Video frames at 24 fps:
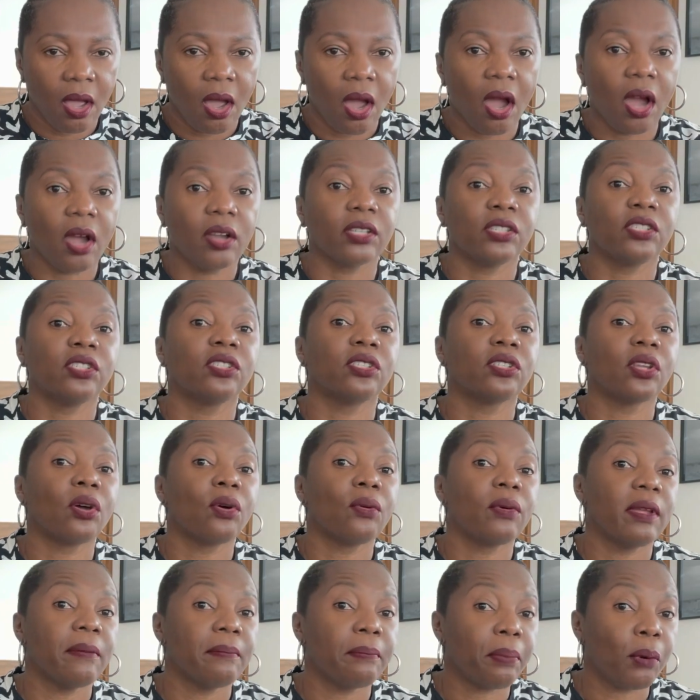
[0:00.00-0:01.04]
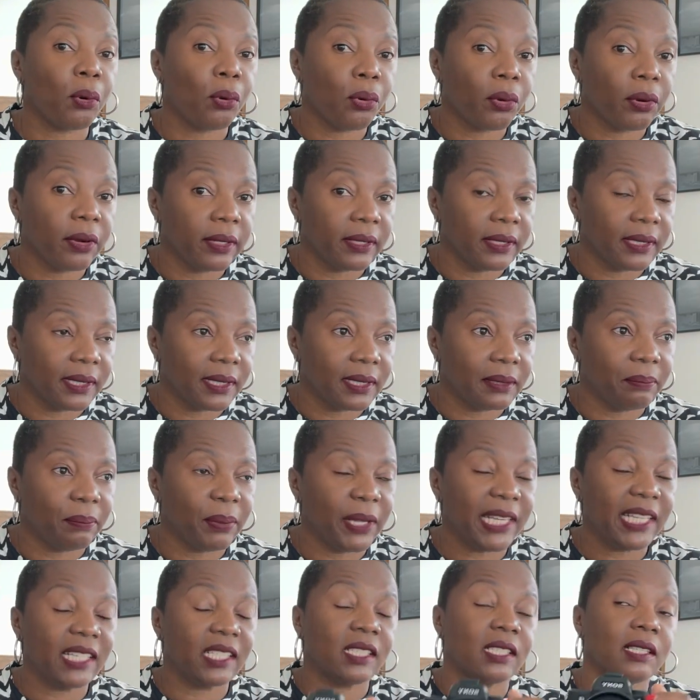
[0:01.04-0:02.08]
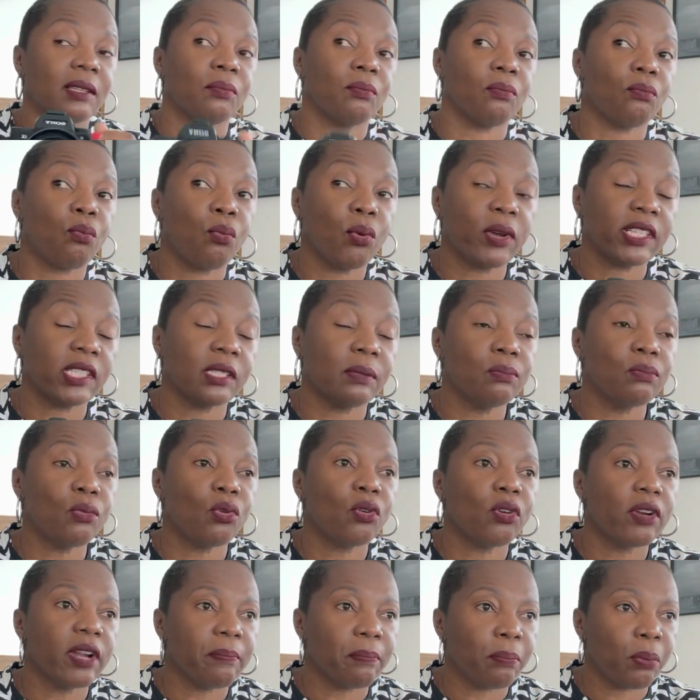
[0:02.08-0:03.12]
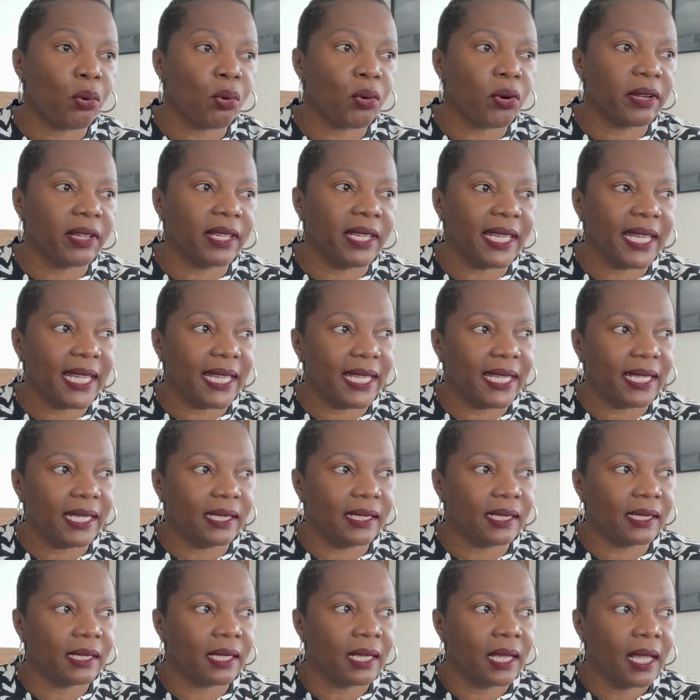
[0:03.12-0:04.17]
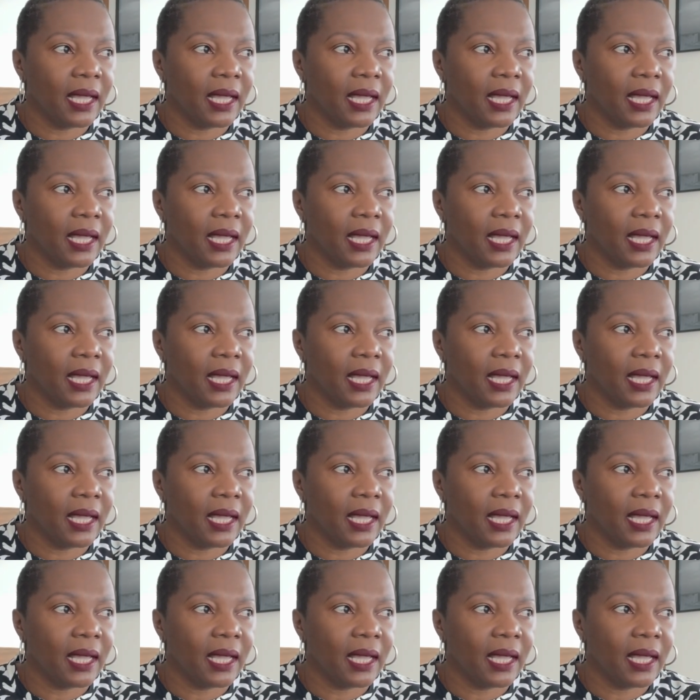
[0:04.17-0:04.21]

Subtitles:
are so important, but what's more important is